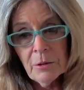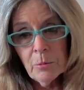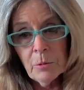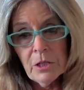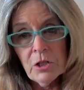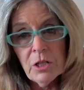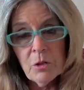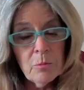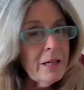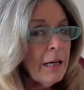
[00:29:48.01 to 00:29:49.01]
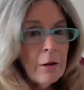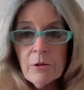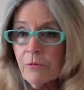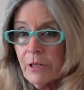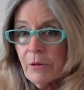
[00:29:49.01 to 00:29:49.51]
which is 1
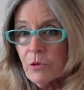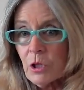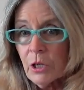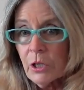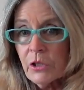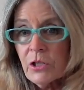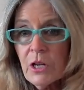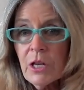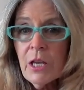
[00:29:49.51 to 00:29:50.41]
hour free of charge.